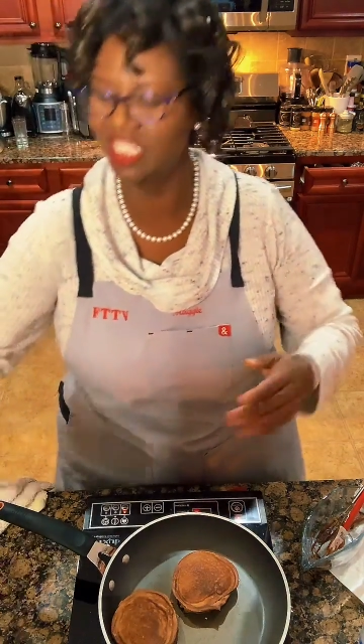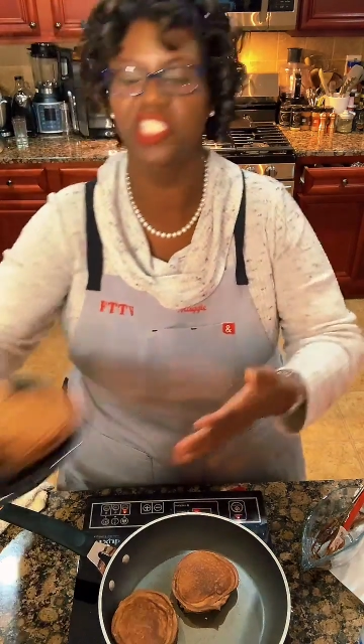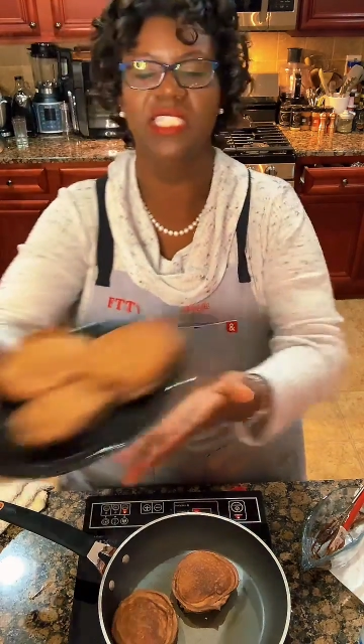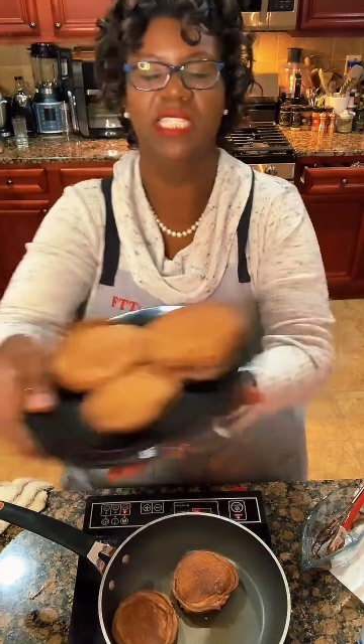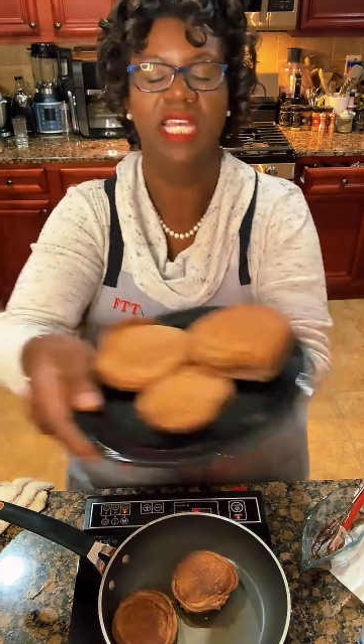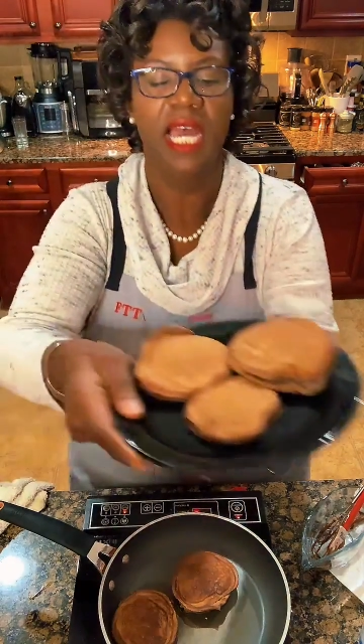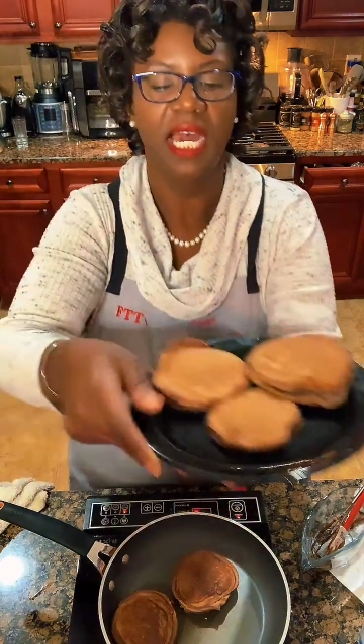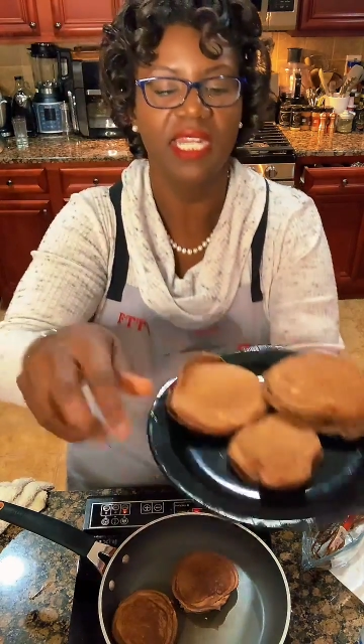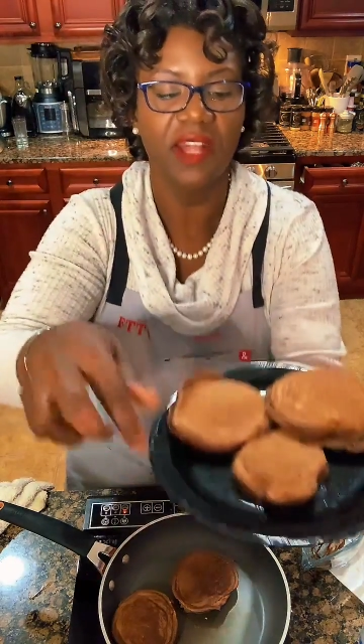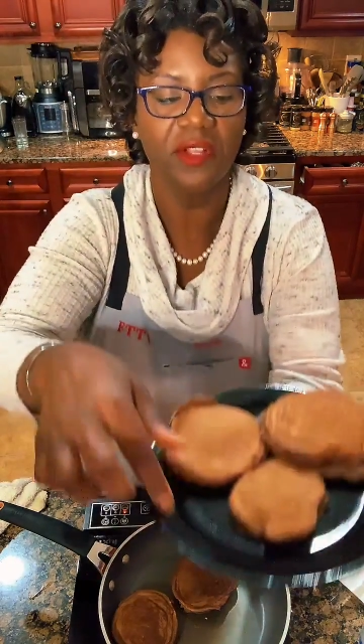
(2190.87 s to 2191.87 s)
delicious.
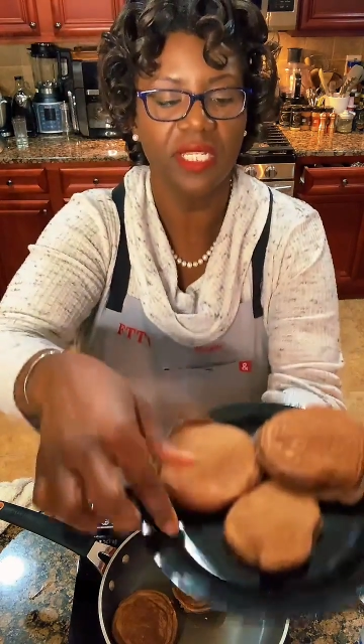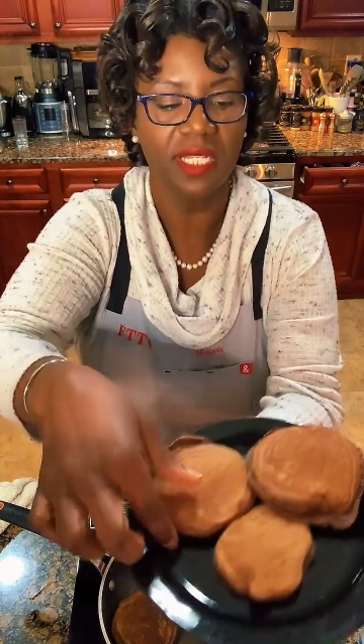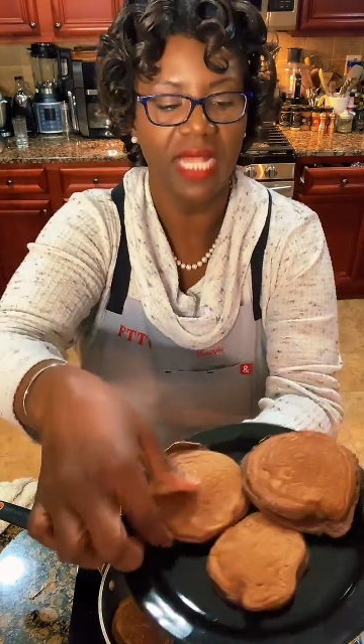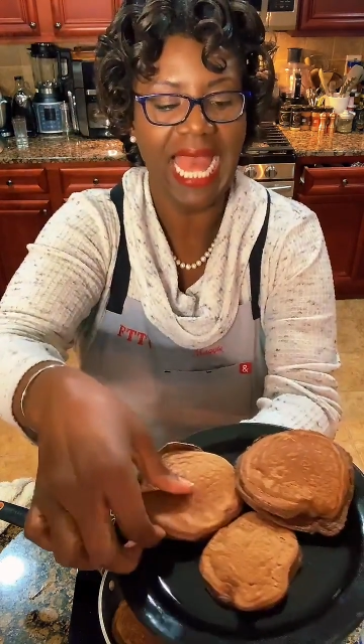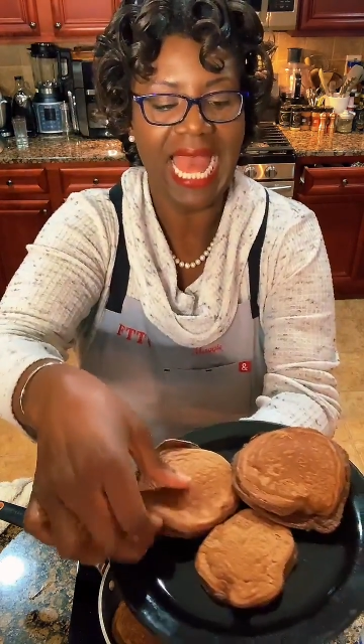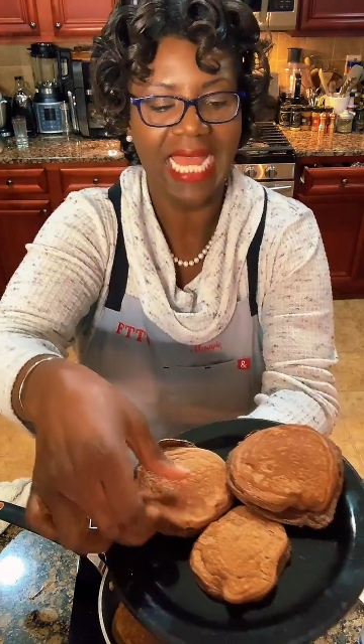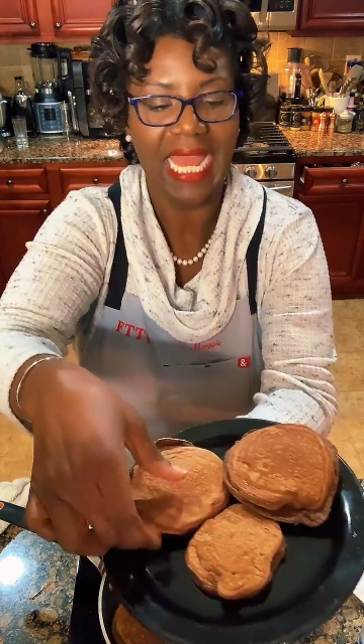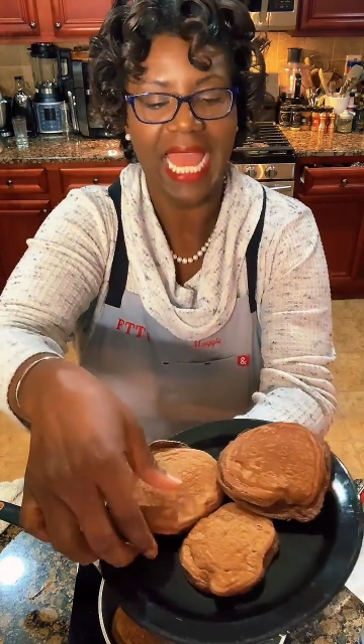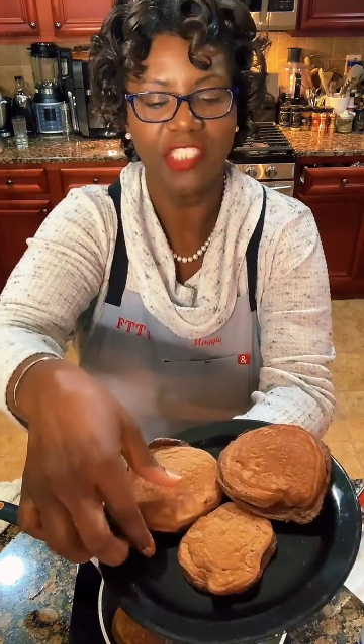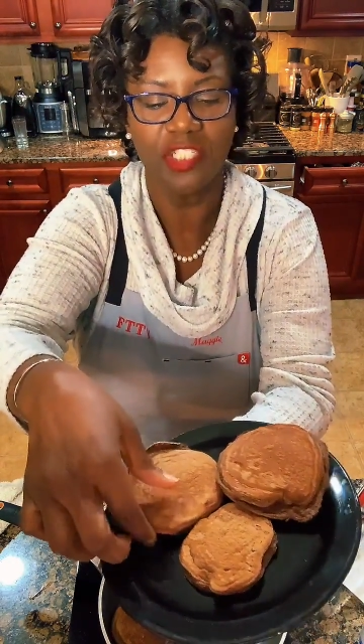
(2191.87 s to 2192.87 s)
Another little
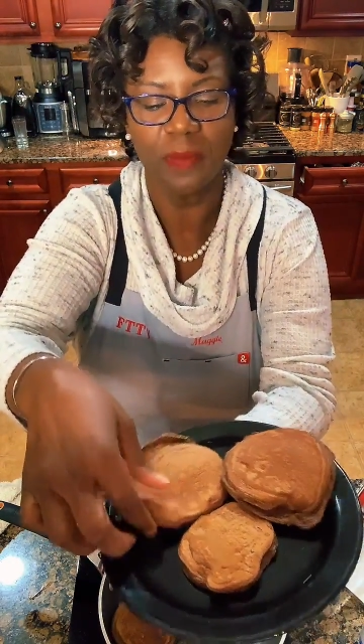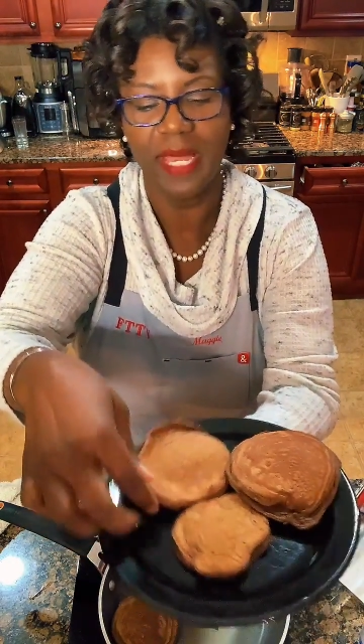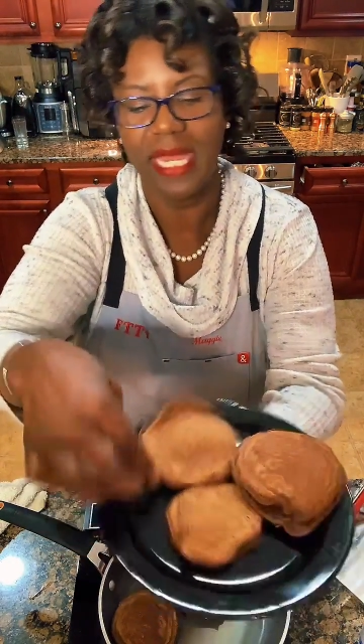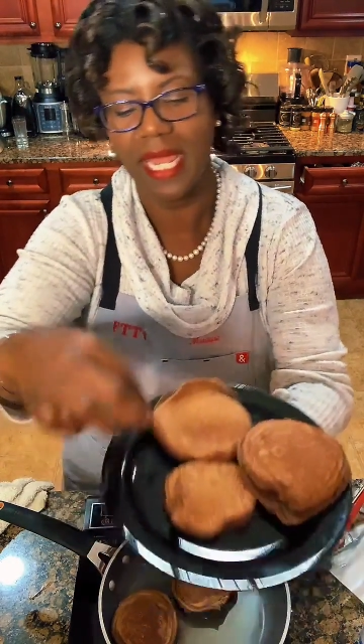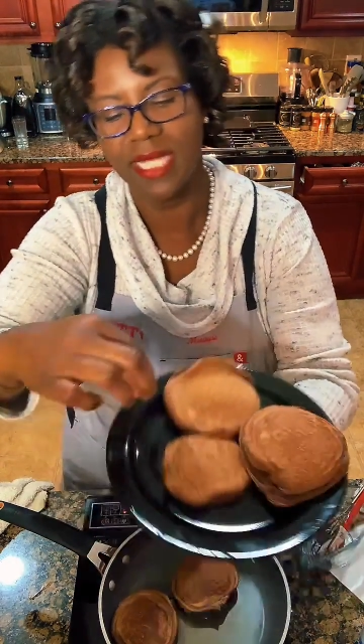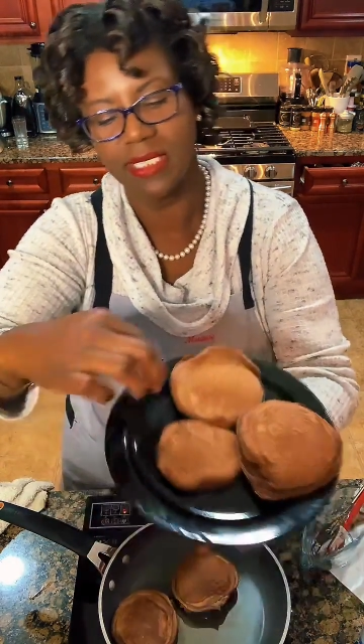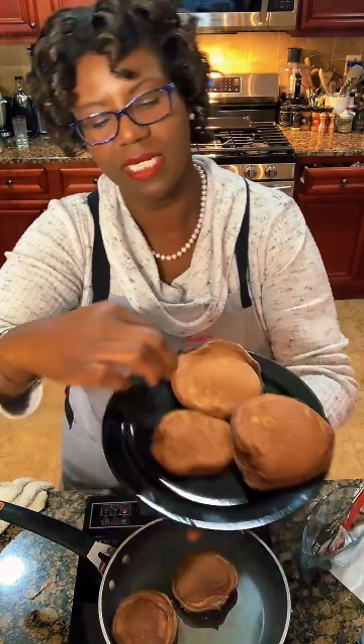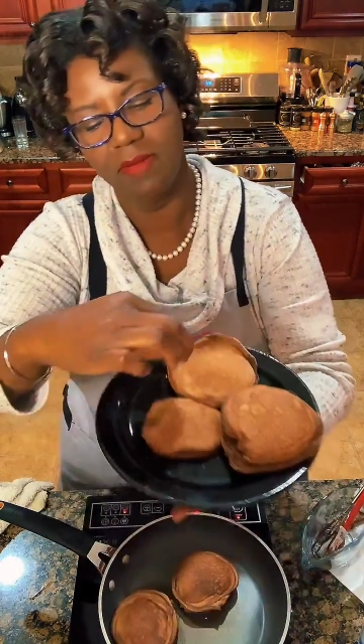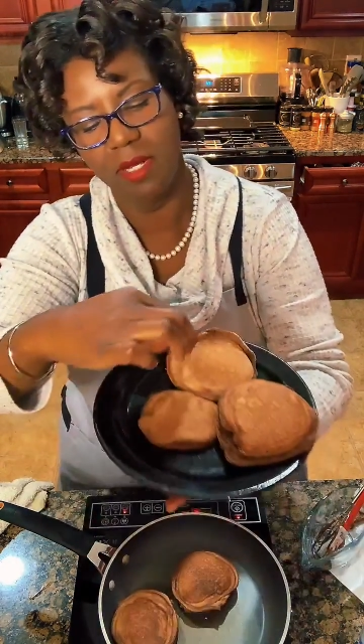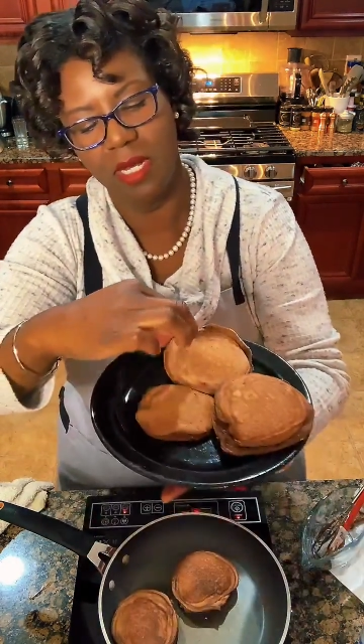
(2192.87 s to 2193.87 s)
hack, as your
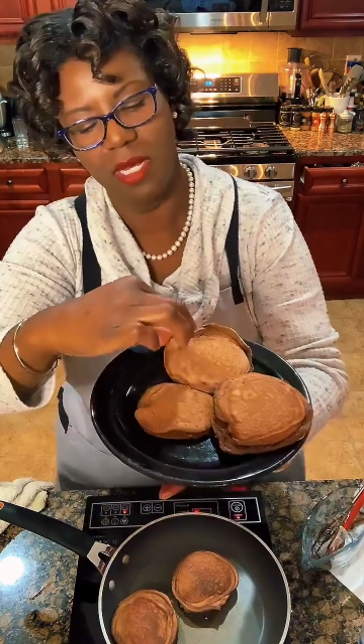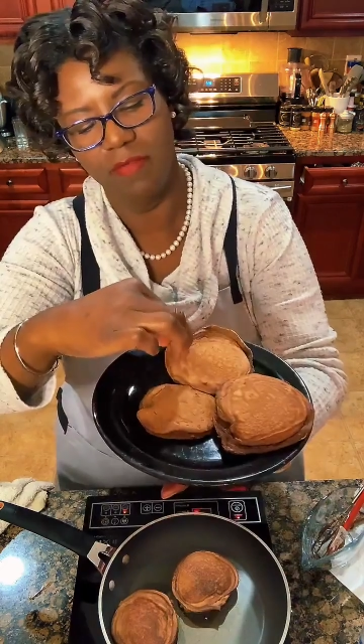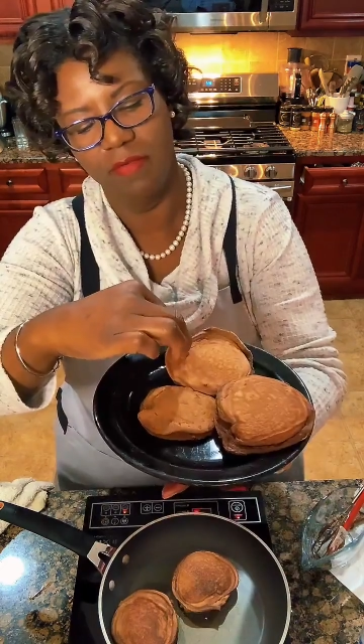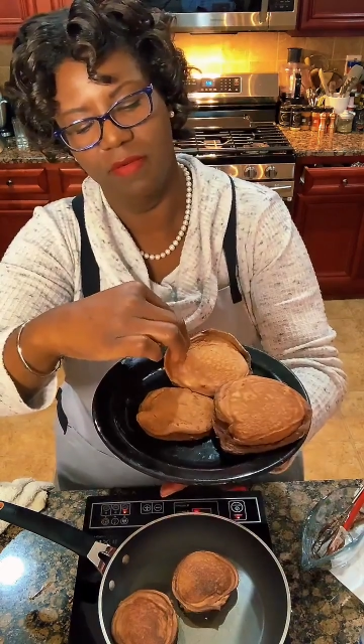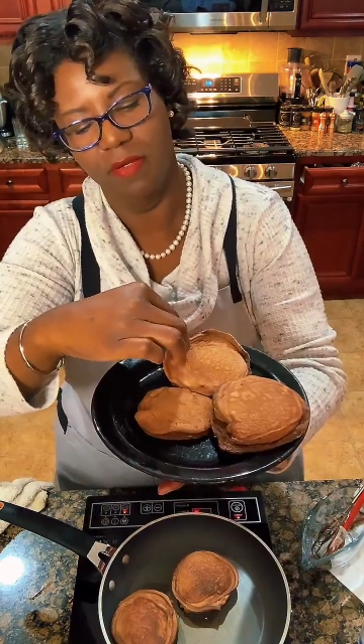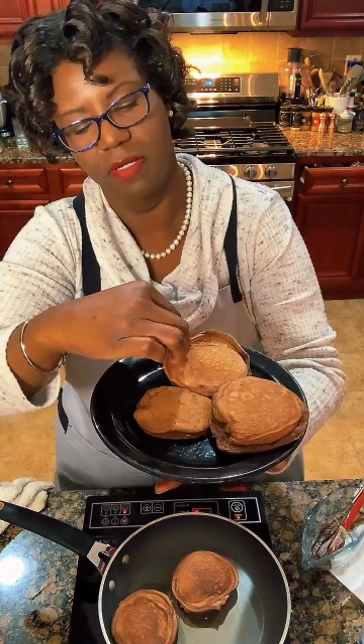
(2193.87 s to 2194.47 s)
pancakes come off.